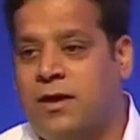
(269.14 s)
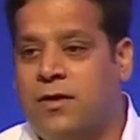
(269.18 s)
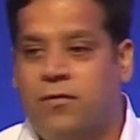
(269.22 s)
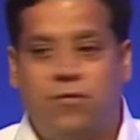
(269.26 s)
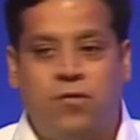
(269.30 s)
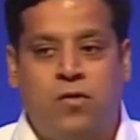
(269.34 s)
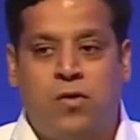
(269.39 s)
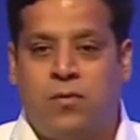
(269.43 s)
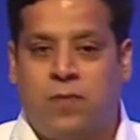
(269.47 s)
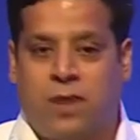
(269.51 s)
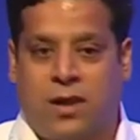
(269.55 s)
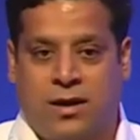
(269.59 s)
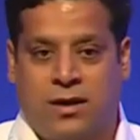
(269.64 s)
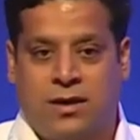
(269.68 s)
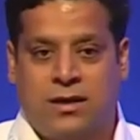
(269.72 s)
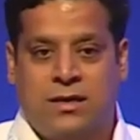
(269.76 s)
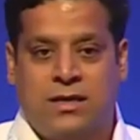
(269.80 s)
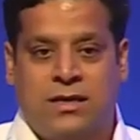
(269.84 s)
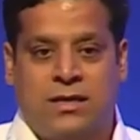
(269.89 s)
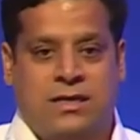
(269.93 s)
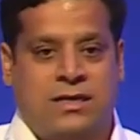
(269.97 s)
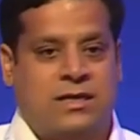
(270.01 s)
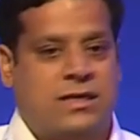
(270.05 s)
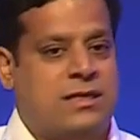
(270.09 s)
Everyone,
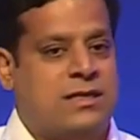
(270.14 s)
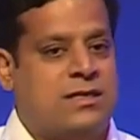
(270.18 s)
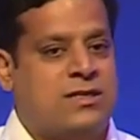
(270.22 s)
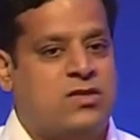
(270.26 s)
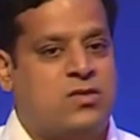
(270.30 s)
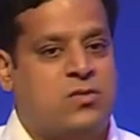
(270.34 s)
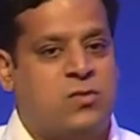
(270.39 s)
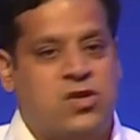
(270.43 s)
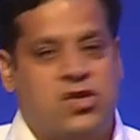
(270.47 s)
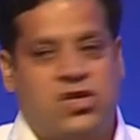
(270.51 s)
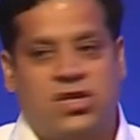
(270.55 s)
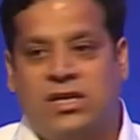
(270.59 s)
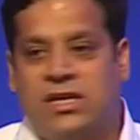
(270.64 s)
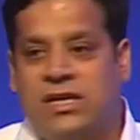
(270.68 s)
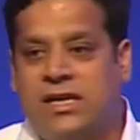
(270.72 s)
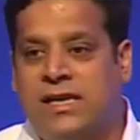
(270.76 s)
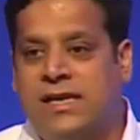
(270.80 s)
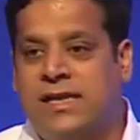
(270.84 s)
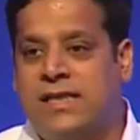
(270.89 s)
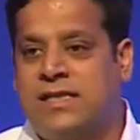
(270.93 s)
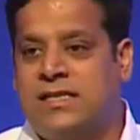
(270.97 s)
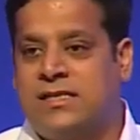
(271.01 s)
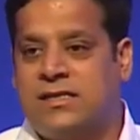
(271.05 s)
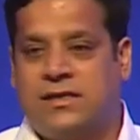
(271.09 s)
special
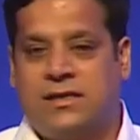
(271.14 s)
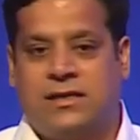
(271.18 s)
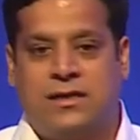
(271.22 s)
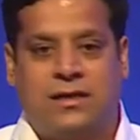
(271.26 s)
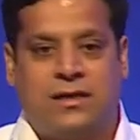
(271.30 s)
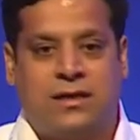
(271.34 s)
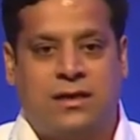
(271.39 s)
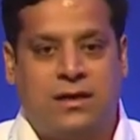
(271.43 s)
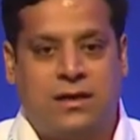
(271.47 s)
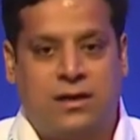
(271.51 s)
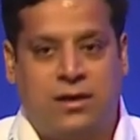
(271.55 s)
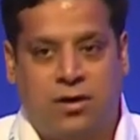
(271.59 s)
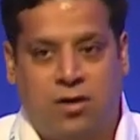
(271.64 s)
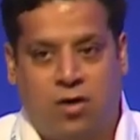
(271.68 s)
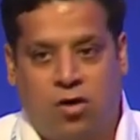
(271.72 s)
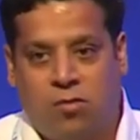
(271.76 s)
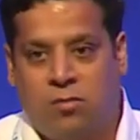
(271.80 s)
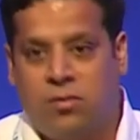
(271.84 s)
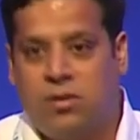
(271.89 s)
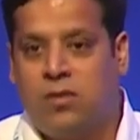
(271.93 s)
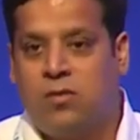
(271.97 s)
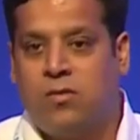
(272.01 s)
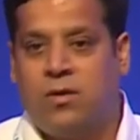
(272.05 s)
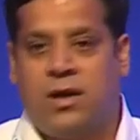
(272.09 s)
needs,
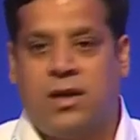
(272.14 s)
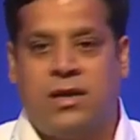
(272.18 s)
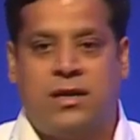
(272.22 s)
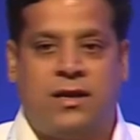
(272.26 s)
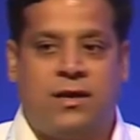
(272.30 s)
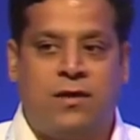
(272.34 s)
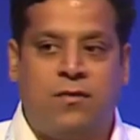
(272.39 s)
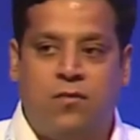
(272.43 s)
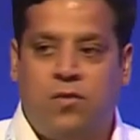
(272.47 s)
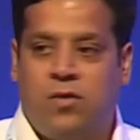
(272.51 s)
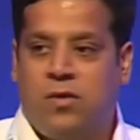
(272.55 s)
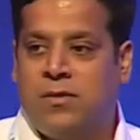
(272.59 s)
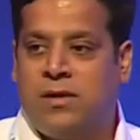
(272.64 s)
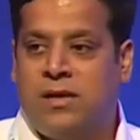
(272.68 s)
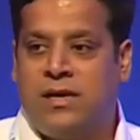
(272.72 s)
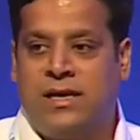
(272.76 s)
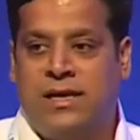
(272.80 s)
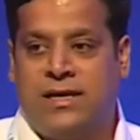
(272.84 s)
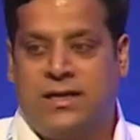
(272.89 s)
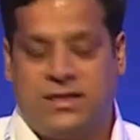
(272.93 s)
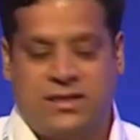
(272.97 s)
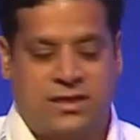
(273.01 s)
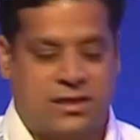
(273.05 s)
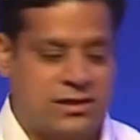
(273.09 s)
normal one, everyone
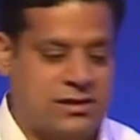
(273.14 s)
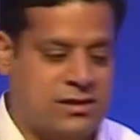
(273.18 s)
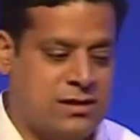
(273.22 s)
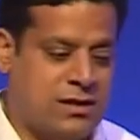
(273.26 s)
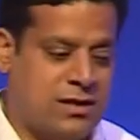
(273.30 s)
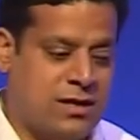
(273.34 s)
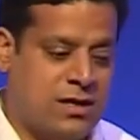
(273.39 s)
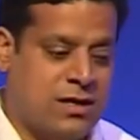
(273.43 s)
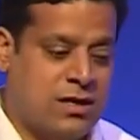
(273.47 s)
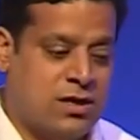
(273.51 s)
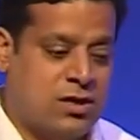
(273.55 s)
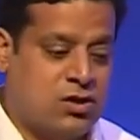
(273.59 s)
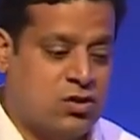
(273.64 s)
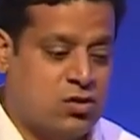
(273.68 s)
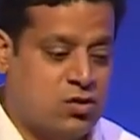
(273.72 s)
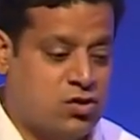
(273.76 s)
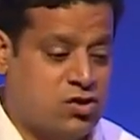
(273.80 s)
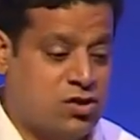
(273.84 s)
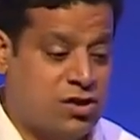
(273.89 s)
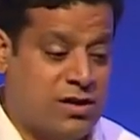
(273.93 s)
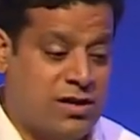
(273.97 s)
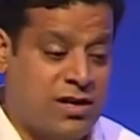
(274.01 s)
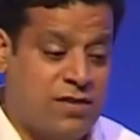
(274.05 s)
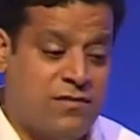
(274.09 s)
needs it. So
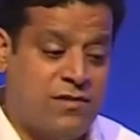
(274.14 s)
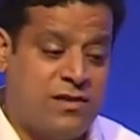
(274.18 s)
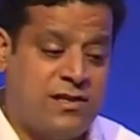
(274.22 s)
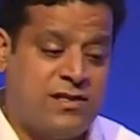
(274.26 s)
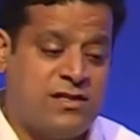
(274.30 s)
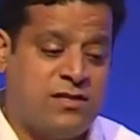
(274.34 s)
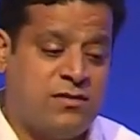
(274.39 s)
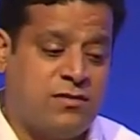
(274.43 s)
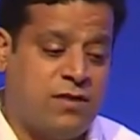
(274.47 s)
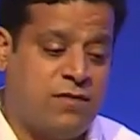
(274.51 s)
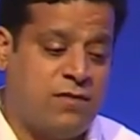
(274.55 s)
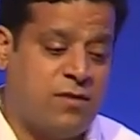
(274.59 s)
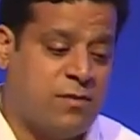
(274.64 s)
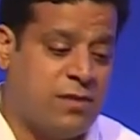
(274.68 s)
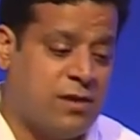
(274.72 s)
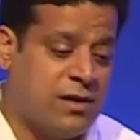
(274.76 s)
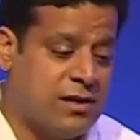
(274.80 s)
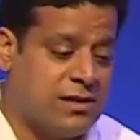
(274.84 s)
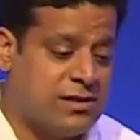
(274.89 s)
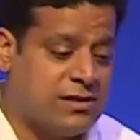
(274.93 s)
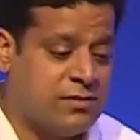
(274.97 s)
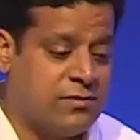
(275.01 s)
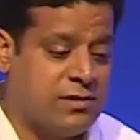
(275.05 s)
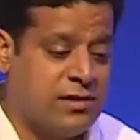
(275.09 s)
children with
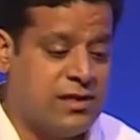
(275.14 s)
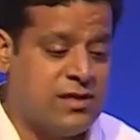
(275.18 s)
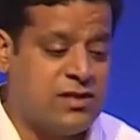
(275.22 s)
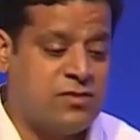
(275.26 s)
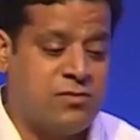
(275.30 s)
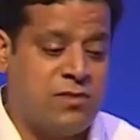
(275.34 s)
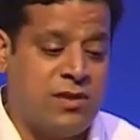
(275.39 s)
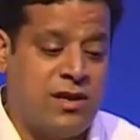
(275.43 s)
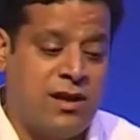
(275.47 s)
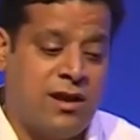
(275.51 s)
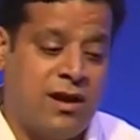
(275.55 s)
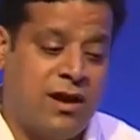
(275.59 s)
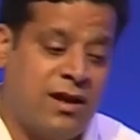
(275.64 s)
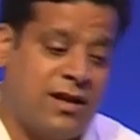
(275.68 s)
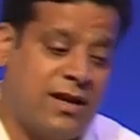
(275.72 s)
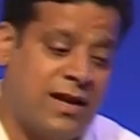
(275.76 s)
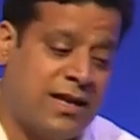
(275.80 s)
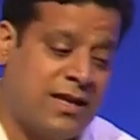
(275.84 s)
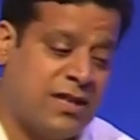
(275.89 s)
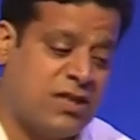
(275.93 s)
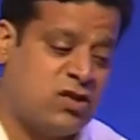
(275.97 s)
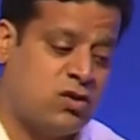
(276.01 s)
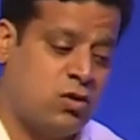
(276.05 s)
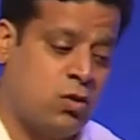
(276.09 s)
developmental disabilities may learn
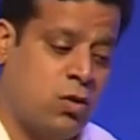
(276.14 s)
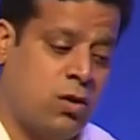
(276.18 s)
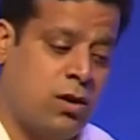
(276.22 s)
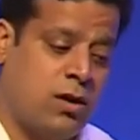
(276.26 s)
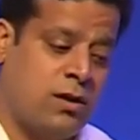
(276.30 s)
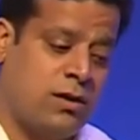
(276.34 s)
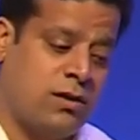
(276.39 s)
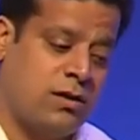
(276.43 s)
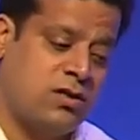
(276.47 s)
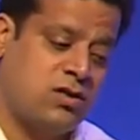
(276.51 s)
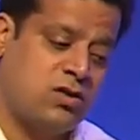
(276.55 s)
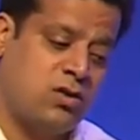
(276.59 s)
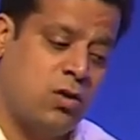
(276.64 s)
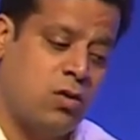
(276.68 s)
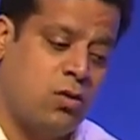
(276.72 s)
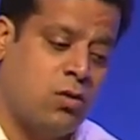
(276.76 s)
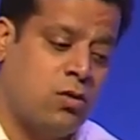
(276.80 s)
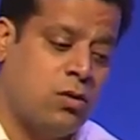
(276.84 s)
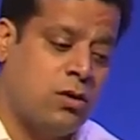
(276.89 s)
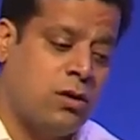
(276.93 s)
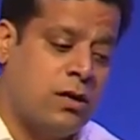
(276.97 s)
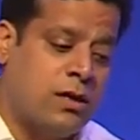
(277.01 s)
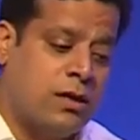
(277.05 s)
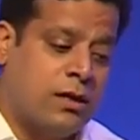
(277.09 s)
at a slow
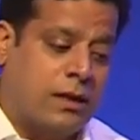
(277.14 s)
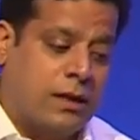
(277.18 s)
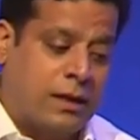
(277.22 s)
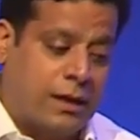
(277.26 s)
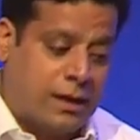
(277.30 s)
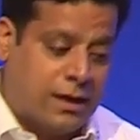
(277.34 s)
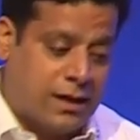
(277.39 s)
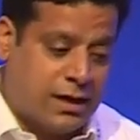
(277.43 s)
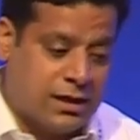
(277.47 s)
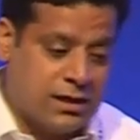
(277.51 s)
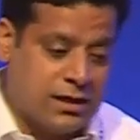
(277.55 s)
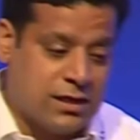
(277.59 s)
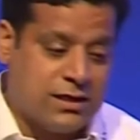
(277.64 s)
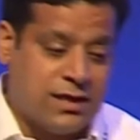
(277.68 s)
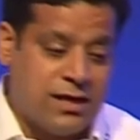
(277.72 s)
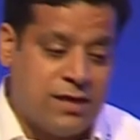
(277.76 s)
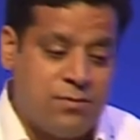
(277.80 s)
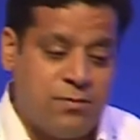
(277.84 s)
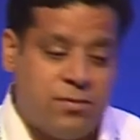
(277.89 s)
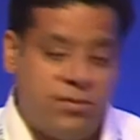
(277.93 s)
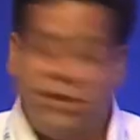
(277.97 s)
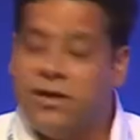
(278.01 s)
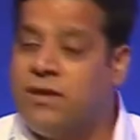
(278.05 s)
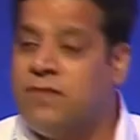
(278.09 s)
rather
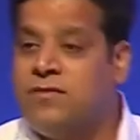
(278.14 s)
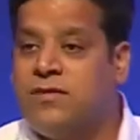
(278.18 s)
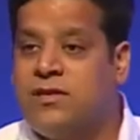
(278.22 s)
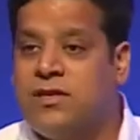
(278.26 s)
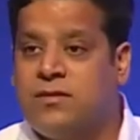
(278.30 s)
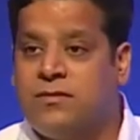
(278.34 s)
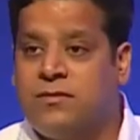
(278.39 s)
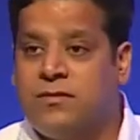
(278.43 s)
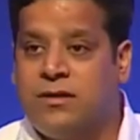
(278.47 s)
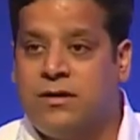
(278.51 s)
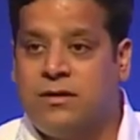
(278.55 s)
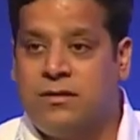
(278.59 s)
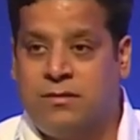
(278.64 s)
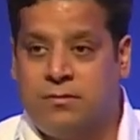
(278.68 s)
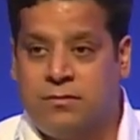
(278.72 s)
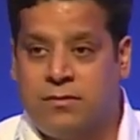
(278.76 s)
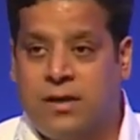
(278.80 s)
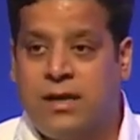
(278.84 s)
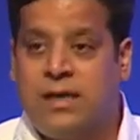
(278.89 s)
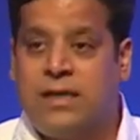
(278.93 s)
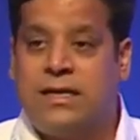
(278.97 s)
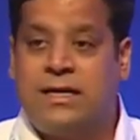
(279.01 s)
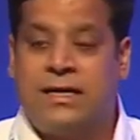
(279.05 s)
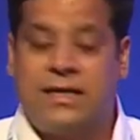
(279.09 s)
than peer with
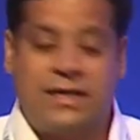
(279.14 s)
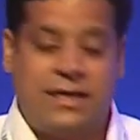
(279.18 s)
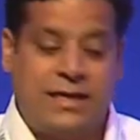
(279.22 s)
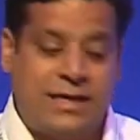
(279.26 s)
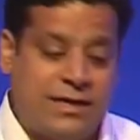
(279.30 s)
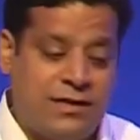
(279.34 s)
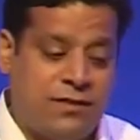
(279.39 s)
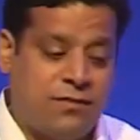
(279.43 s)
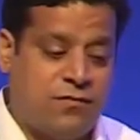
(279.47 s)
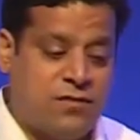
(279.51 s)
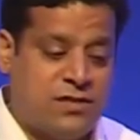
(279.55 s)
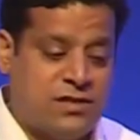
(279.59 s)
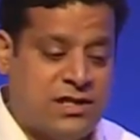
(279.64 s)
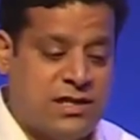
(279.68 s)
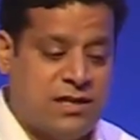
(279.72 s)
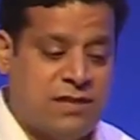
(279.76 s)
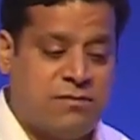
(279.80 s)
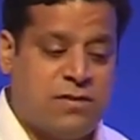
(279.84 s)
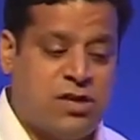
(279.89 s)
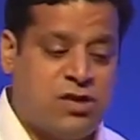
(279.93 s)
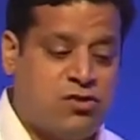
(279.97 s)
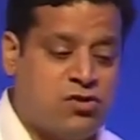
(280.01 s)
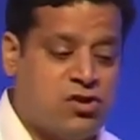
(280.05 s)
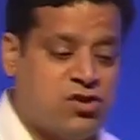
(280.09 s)
but yet the
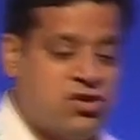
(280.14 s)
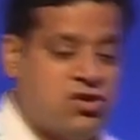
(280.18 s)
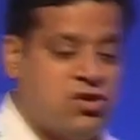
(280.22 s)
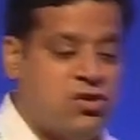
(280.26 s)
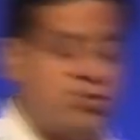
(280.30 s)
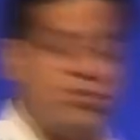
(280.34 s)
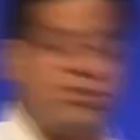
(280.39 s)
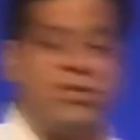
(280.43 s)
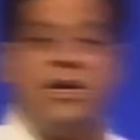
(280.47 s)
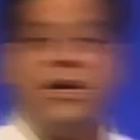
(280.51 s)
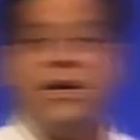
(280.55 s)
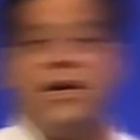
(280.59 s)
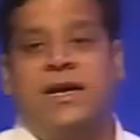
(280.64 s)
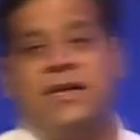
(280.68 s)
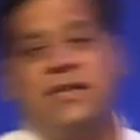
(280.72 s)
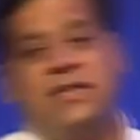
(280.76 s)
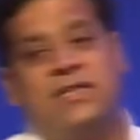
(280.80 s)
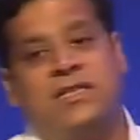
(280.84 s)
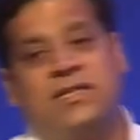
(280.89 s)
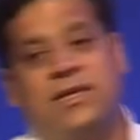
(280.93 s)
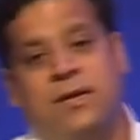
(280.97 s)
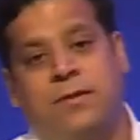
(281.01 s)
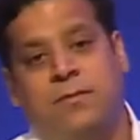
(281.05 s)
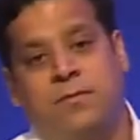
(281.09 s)
physical maturation usually occurs at
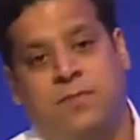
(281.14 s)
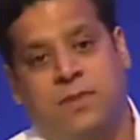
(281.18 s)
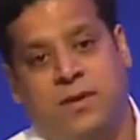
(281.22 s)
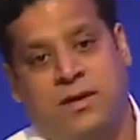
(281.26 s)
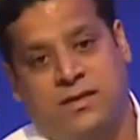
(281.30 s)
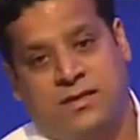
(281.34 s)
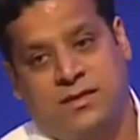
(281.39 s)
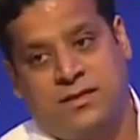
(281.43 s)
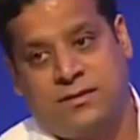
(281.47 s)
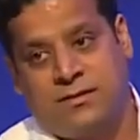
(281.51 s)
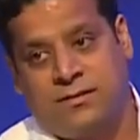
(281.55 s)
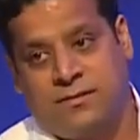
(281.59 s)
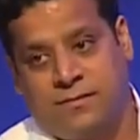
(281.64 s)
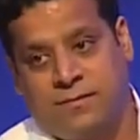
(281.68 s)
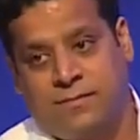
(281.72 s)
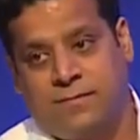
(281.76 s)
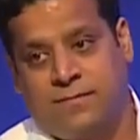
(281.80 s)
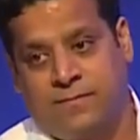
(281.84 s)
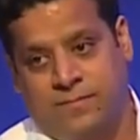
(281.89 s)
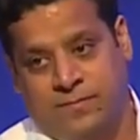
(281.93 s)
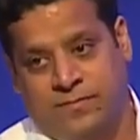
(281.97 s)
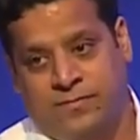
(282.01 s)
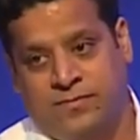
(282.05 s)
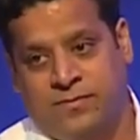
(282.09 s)
the same pace,
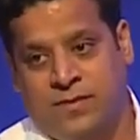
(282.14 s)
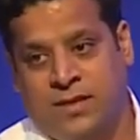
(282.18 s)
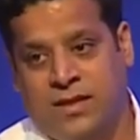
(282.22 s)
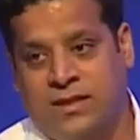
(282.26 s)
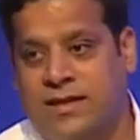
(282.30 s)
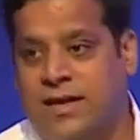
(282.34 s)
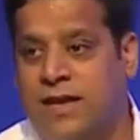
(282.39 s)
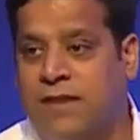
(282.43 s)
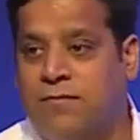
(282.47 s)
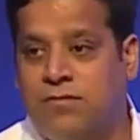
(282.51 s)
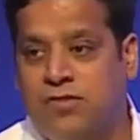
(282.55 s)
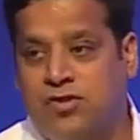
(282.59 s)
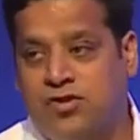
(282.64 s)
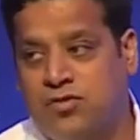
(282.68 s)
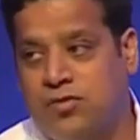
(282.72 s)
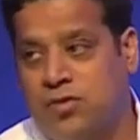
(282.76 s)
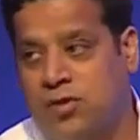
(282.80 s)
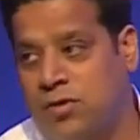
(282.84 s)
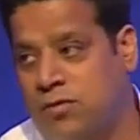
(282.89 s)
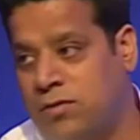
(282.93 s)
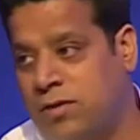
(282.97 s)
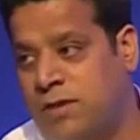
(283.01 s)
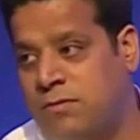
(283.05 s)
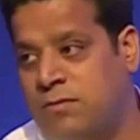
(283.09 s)
that we
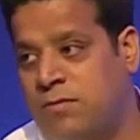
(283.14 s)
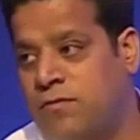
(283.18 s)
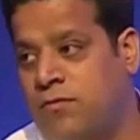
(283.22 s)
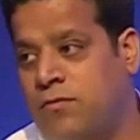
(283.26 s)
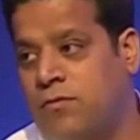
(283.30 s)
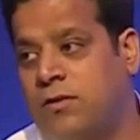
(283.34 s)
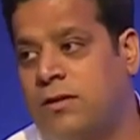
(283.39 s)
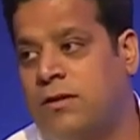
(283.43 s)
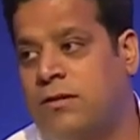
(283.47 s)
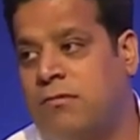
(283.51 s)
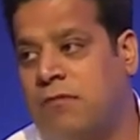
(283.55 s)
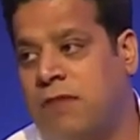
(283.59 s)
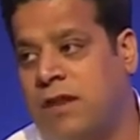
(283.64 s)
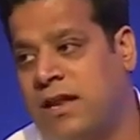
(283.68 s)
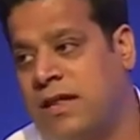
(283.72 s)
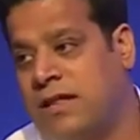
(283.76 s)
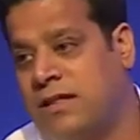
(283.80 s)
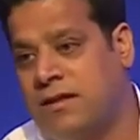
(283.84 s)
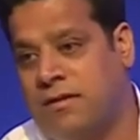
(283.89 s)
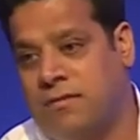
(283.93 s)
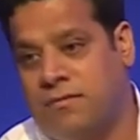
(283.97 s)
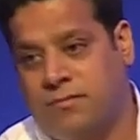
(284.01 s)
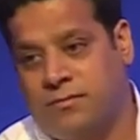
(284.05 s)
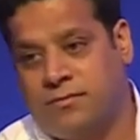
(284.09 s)
should know it before
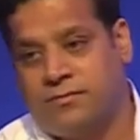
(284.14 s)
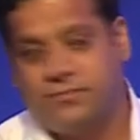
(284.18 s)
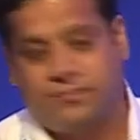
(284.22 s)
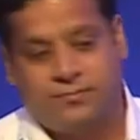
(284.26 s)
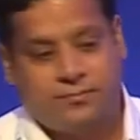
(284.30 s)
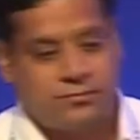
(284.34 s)
training them.